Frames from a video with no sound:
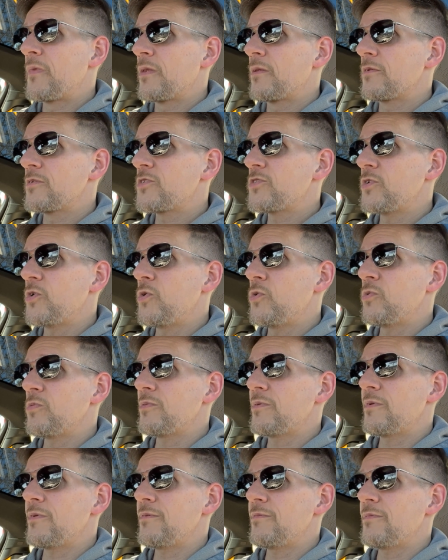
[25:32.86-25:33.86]
So
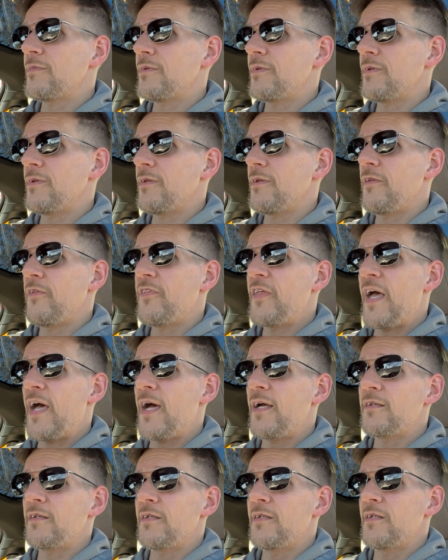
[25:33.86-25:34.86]

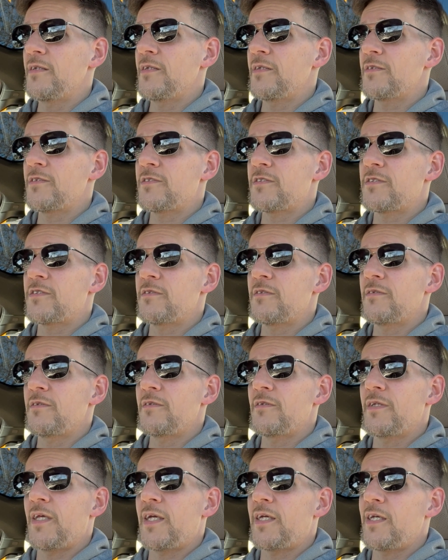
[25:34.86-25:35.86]
that is
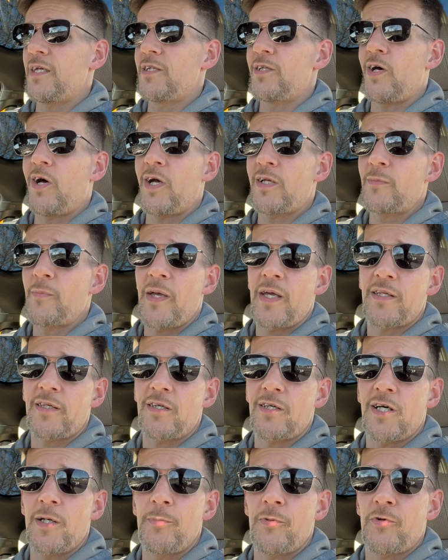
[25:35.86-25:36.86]
like an automatic
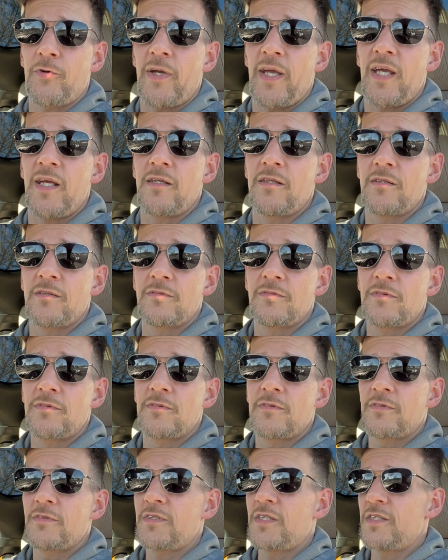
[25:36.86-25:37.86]
upgrade
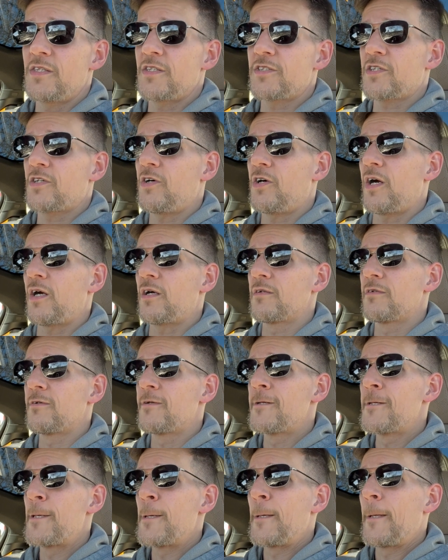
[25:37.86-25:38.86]
to this car
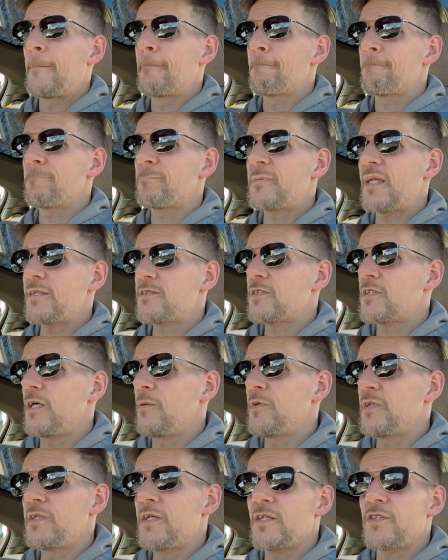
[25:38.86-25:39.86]
that's
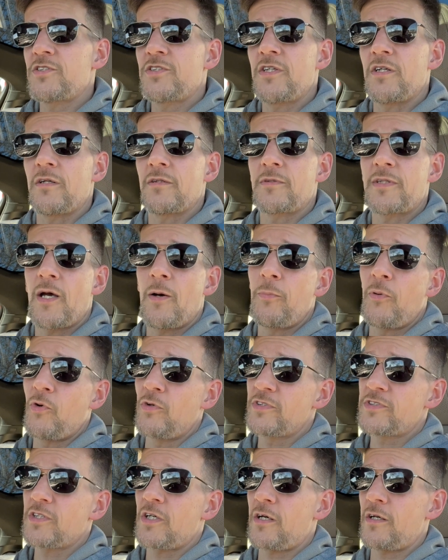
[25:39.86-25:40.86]
coming next year. Now,
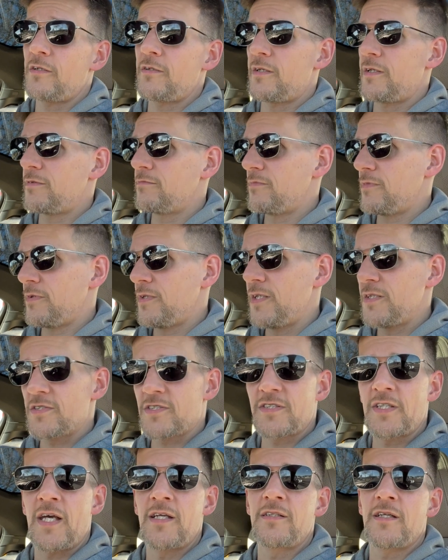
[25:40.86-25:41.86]
Polestar is
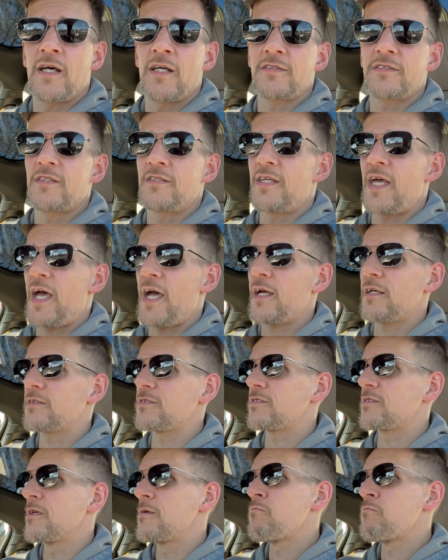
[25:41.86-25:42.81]
signed on to NACS,